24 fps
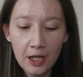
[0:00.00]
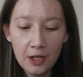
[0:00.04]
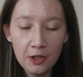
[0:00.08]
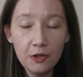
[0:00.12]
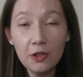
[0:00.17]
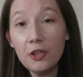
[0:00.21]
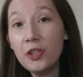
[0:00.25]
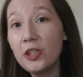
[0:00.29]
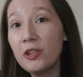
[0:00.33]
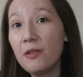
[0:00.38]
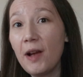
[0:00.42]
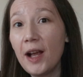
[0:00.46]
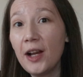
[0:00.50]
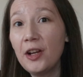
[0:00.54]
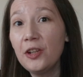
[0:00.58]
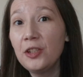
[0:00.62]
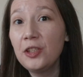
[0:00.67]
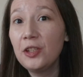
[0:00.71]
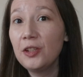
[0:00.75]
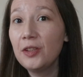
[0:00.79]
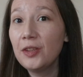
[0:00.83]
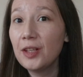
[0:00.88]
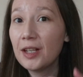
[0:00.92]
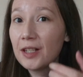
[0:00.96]
just so I could
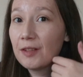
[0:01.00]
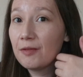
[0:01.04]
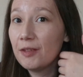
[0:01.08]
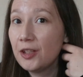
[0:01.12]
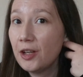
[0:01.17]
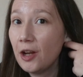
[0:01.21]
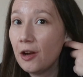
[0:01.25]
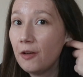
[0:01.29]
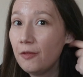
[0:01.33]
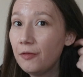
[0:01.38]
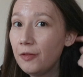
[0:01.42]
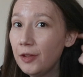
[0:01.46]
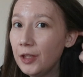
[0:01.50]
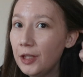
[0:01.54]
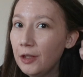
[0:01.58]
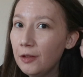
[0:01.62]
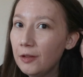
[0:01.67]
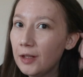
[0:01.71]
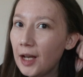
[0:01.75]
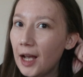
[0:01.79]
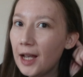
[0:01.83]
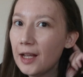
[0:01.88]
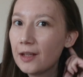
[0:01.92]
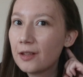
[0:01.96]
do this video for you
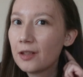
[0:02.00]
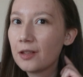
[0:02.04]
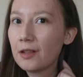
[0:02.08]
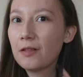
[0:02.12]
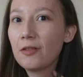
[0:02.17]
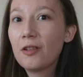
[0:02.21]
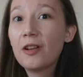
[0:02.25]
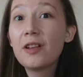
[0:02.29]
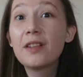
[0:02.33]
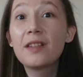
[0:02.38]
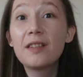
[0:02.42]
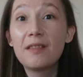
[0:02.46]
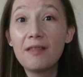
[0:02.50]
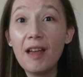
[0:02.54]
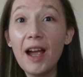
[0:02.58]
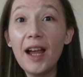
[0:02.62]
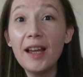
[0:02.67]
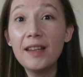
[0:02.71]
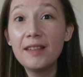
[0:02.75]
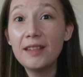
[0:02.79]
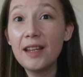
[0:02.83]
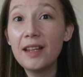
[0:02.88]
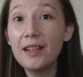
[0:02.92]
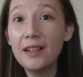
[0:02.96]
guys, because that
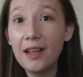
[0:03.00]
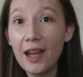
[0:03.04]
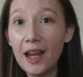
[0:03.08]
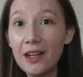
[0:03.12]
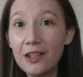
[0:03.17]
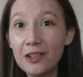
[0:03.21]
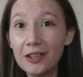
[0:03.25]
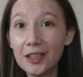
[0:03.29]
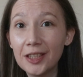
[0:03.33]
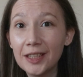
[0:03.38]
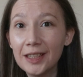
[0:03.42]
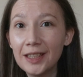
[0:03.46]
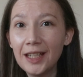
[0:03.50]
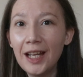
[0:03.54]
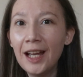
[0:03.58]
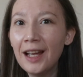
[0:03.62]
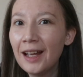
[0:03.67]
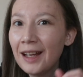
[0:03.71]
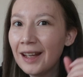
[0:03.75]
is dedication.